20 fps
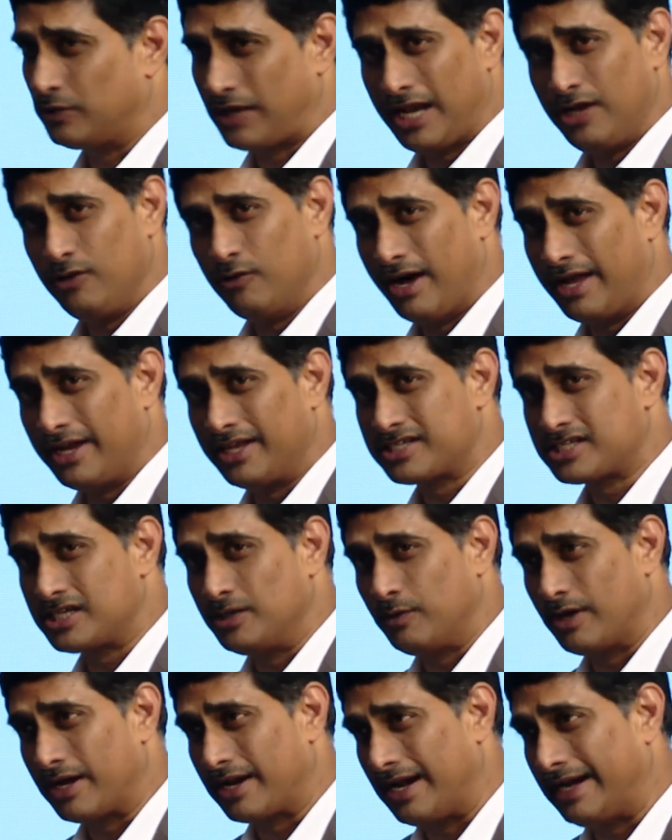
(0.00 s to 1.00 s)
To tell you
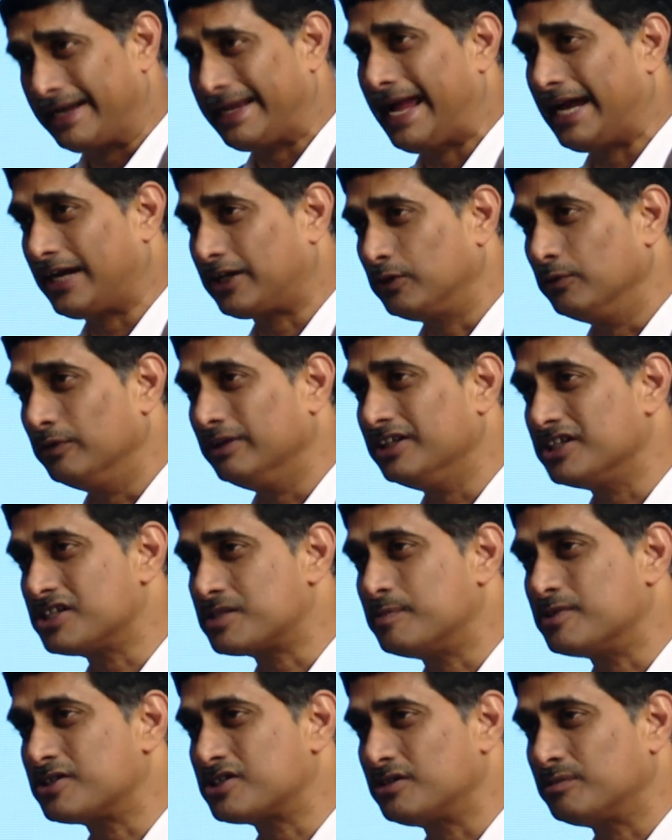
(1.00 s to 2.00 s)
honestly, we are not active in
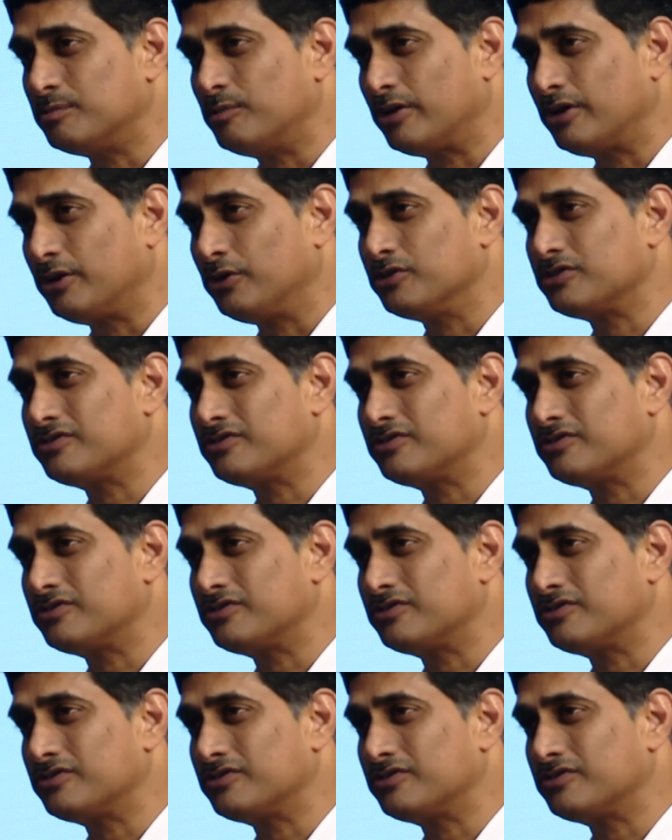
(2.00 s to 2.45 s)
this business model.